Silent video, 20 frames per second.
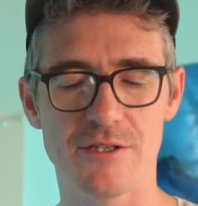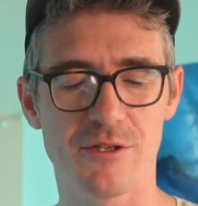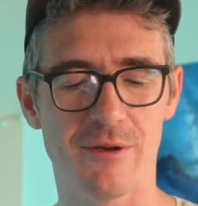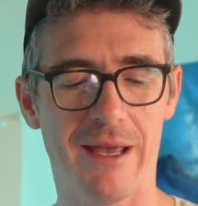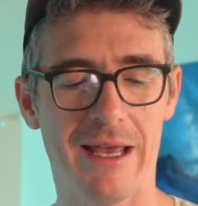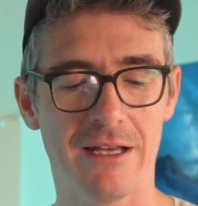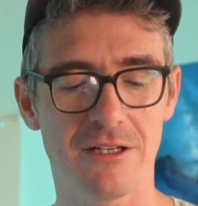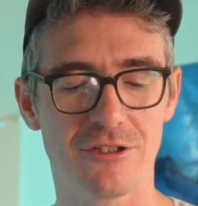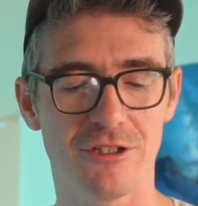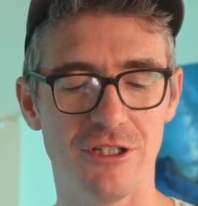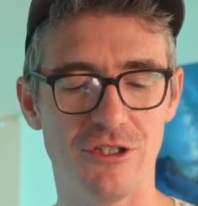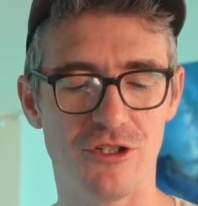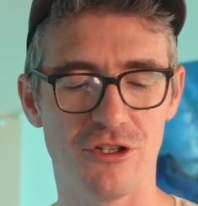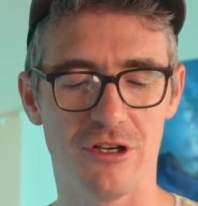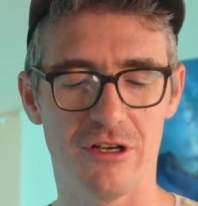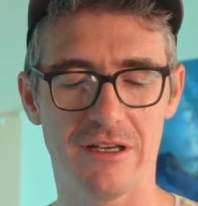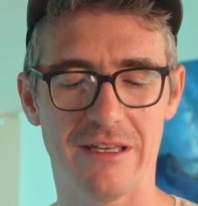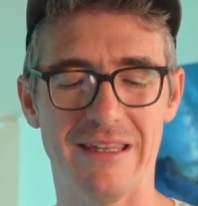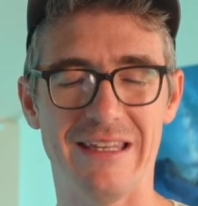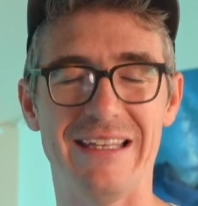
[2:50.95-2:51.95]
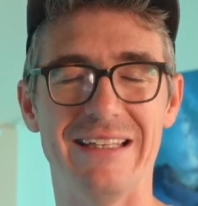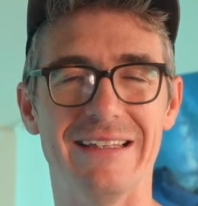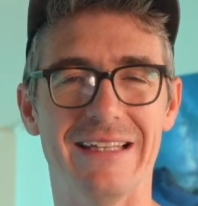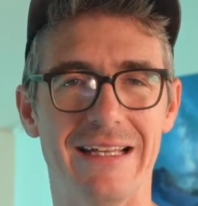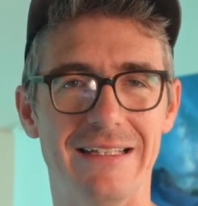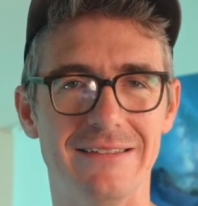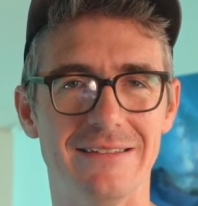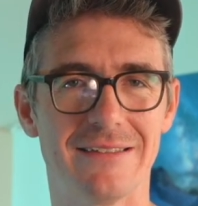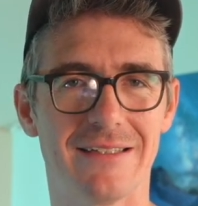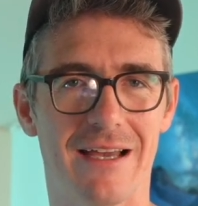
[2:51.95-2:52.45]
So I actually took the
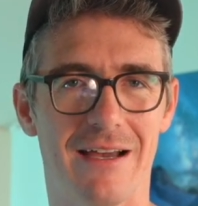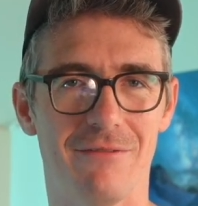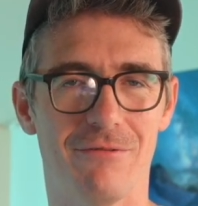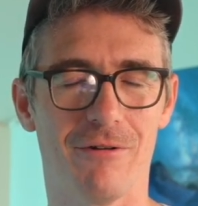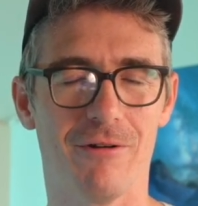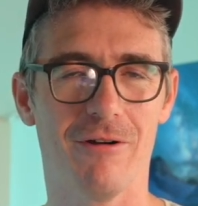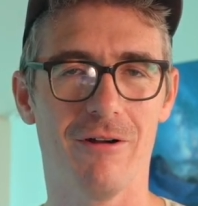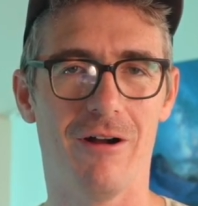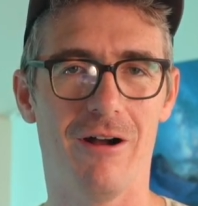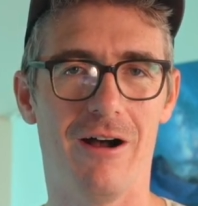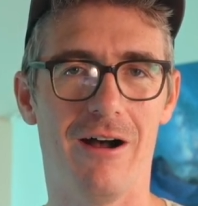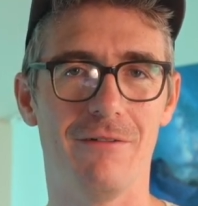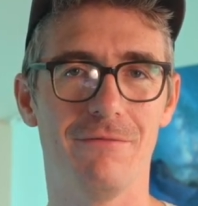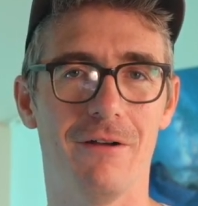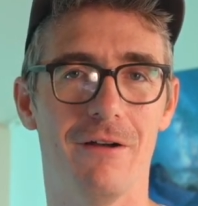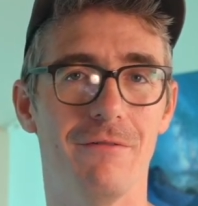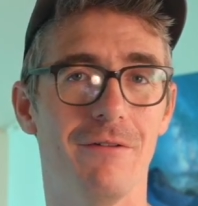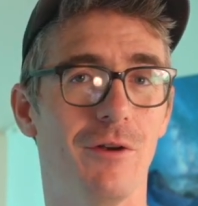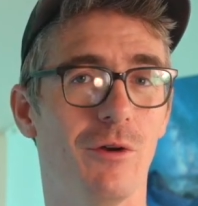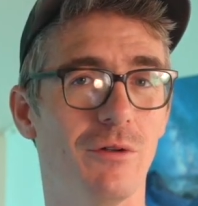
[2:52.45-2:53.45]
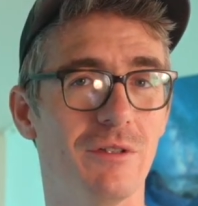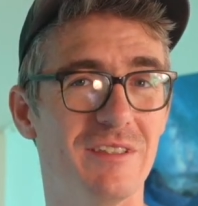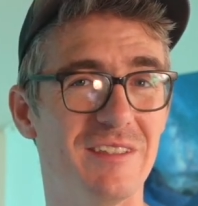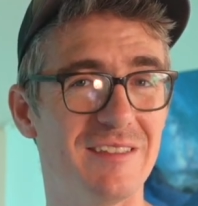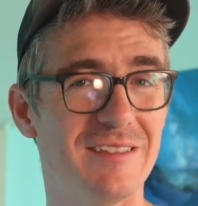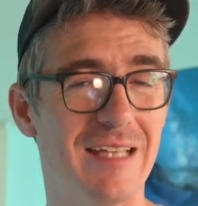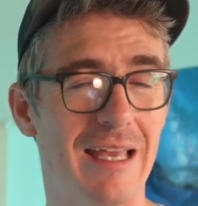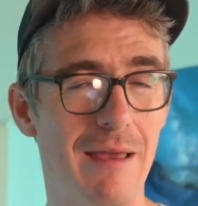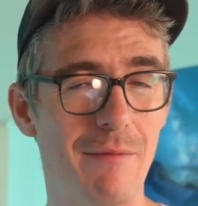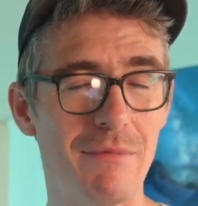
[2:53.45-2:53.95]
lens cover off of an
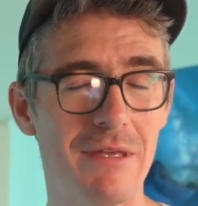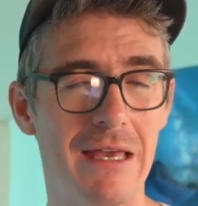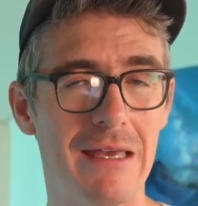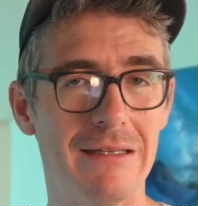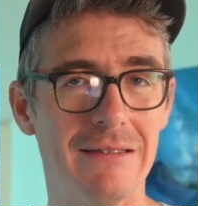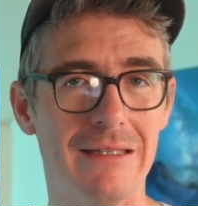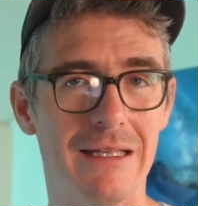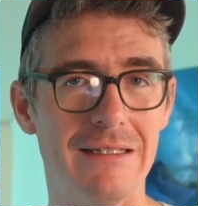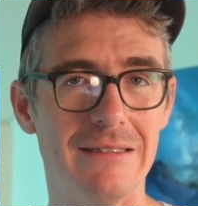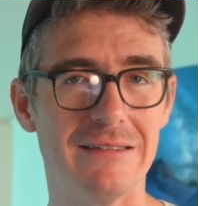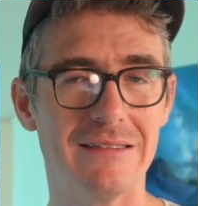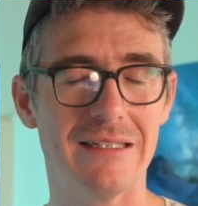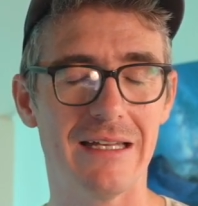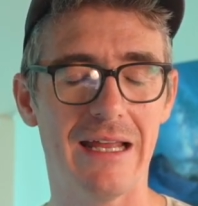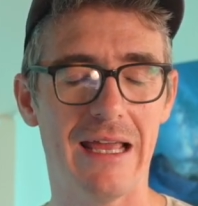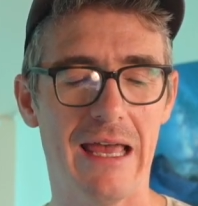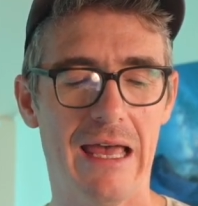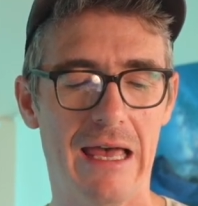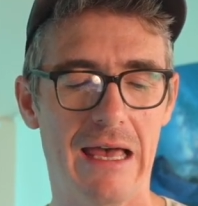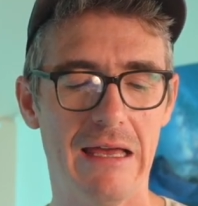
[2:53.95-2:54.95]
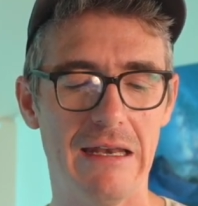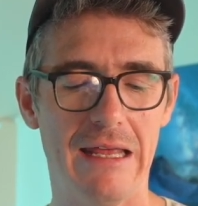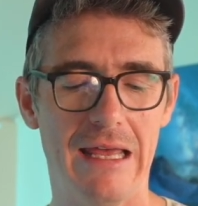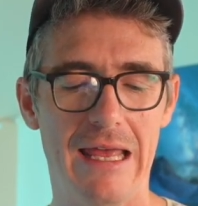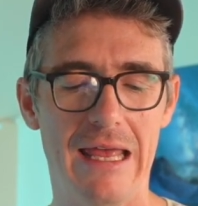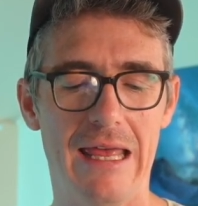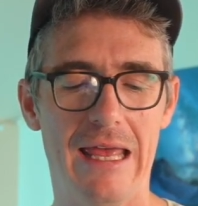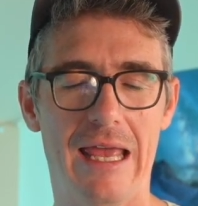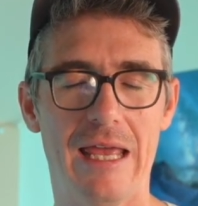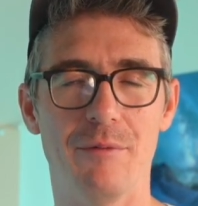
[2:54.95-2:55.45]
old Samyang lens that I
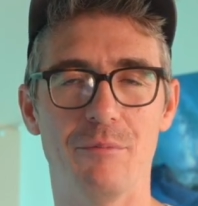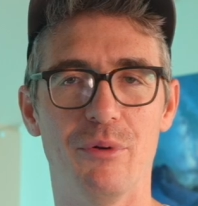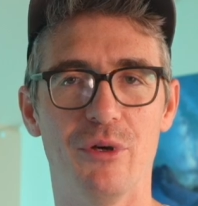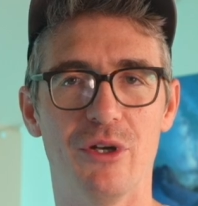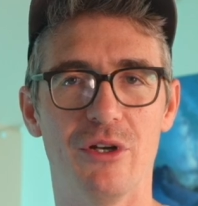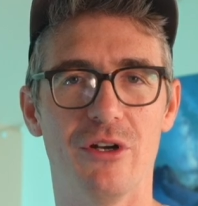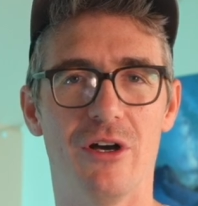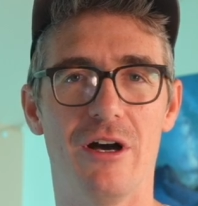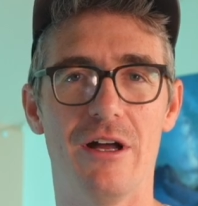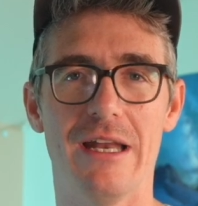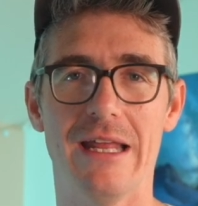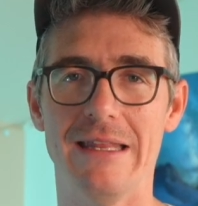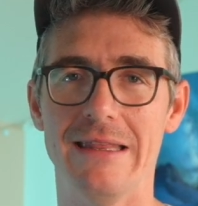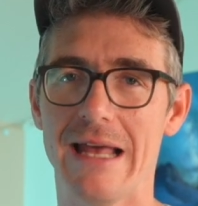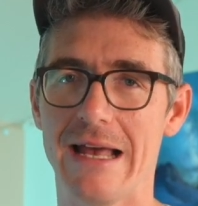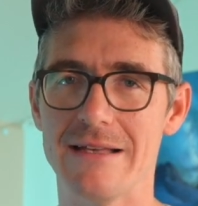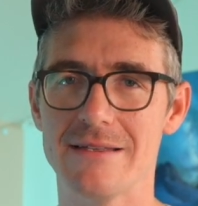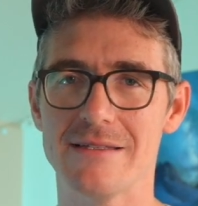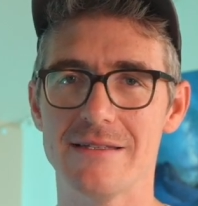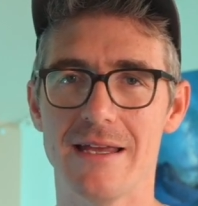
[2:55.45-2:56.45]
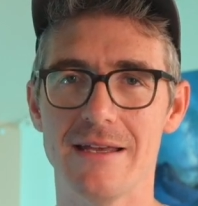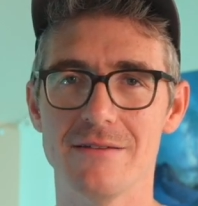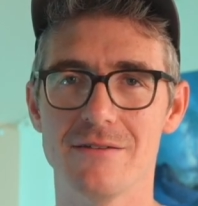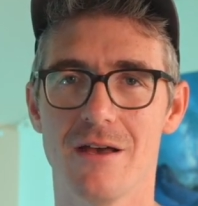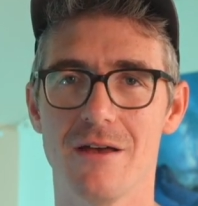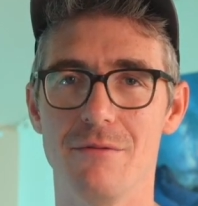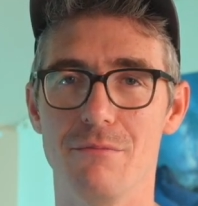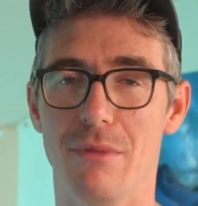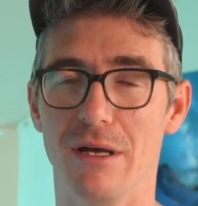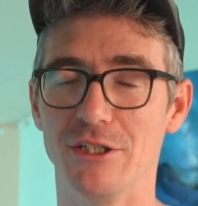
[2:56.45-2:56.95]
had and put it on, and that
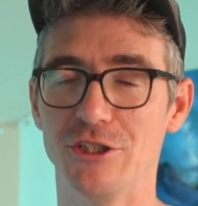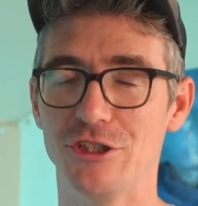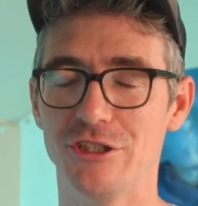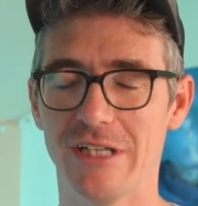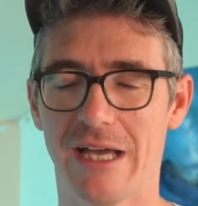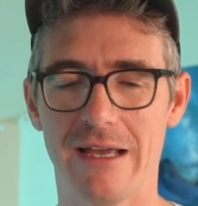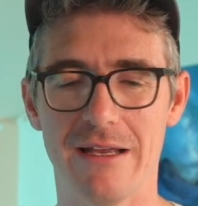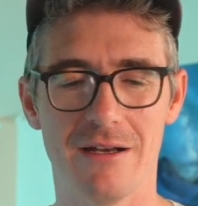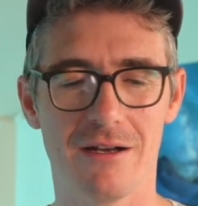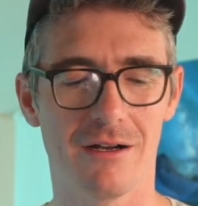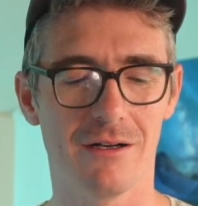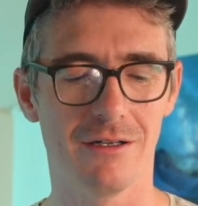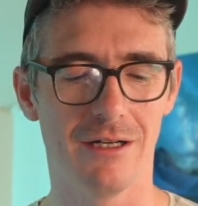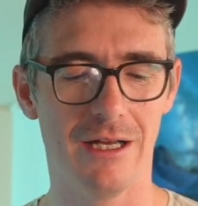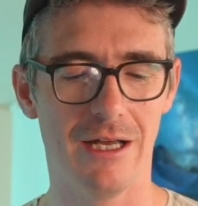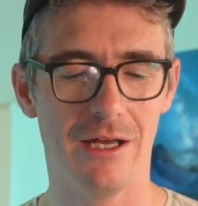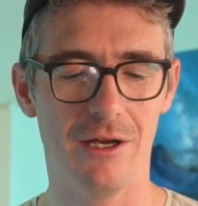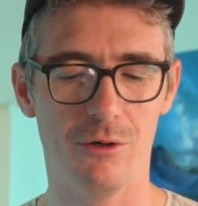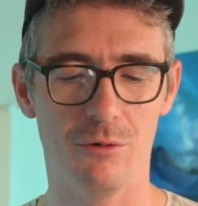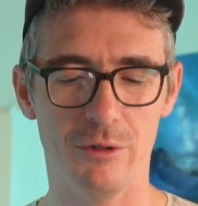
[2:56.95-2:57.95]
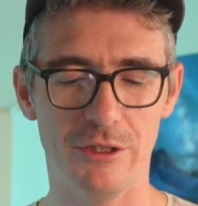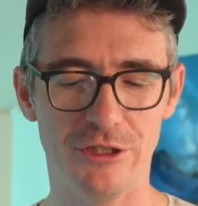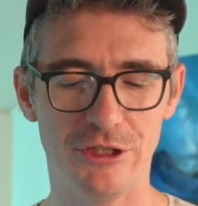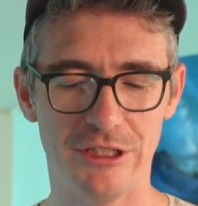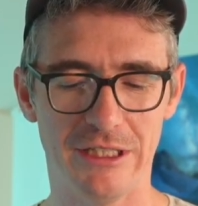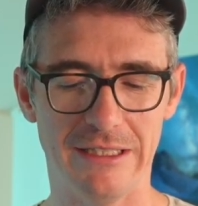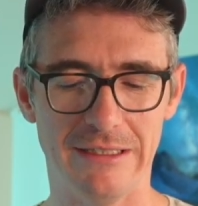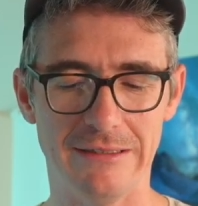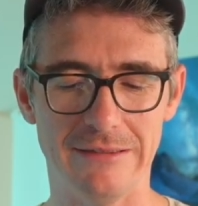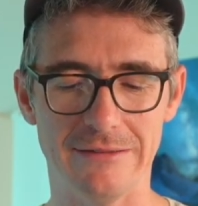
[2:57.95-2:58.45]
stays on much tighter,
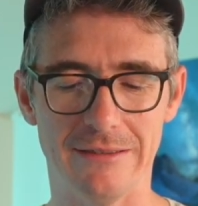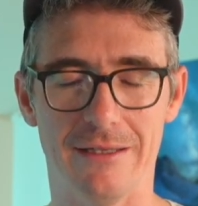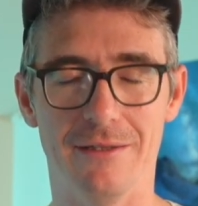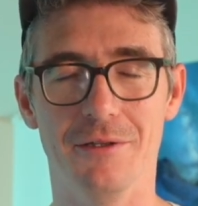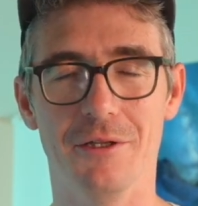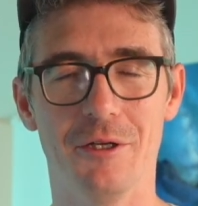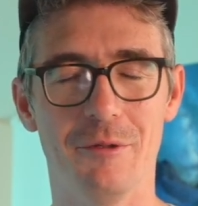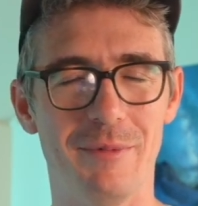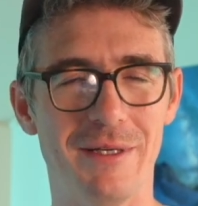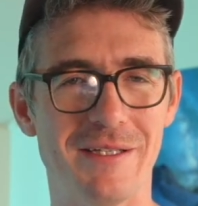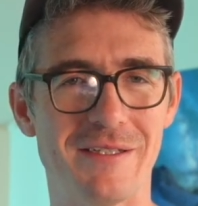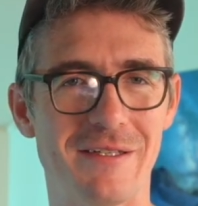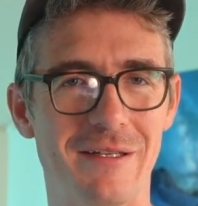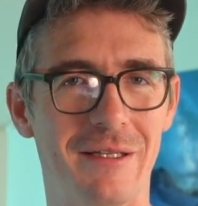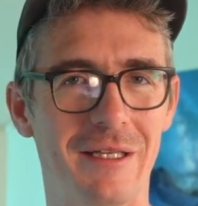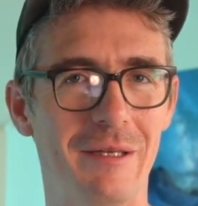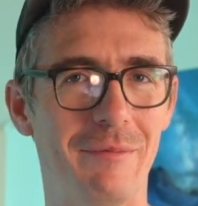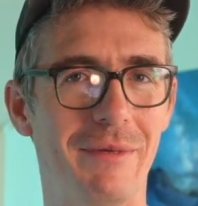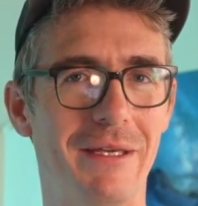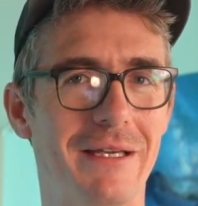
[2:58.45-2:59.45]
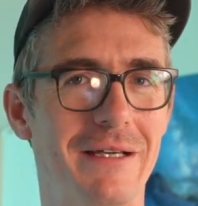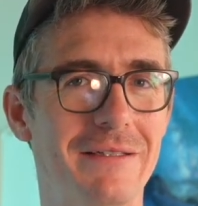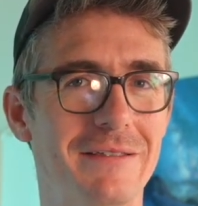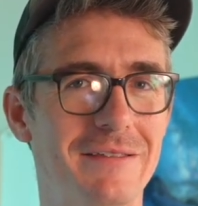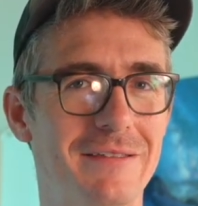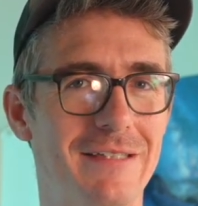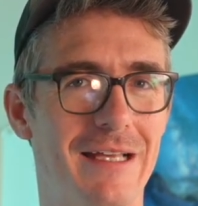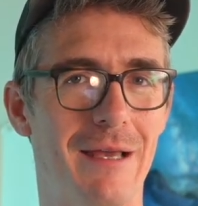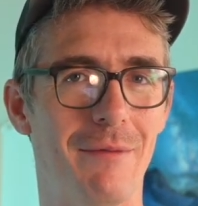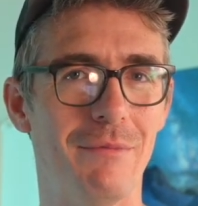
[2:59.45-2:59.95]
which is a little bit silly
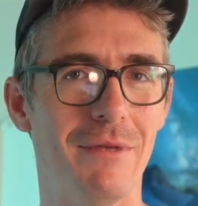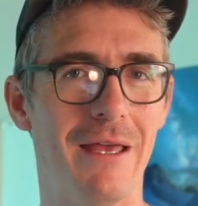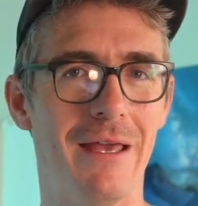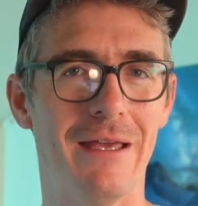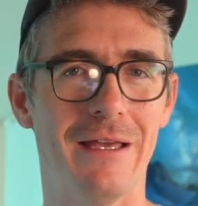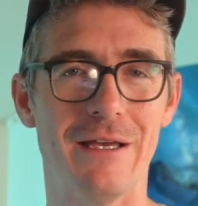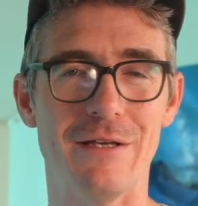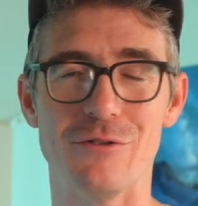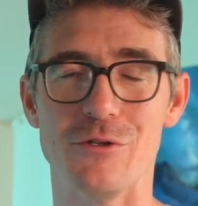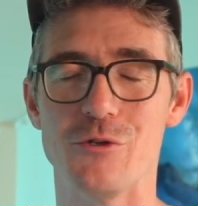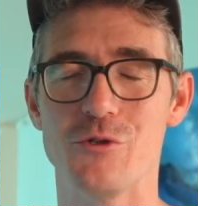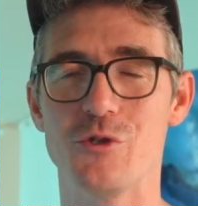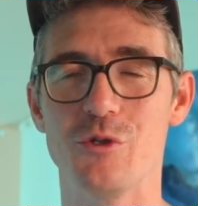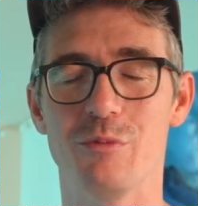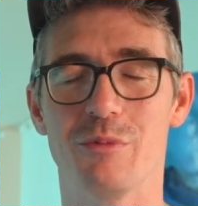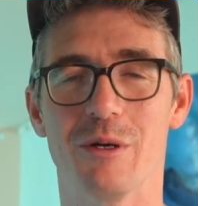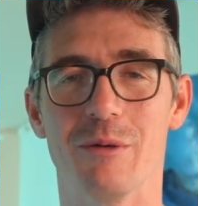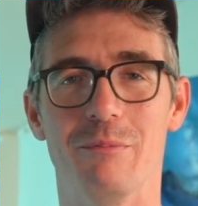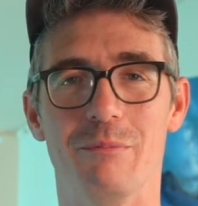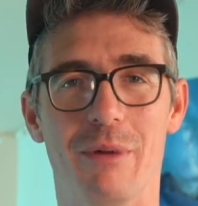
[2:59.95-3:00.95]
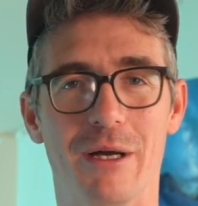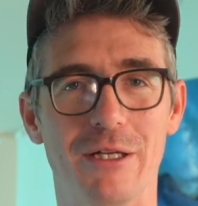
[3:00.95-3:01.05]
because Samyang is a super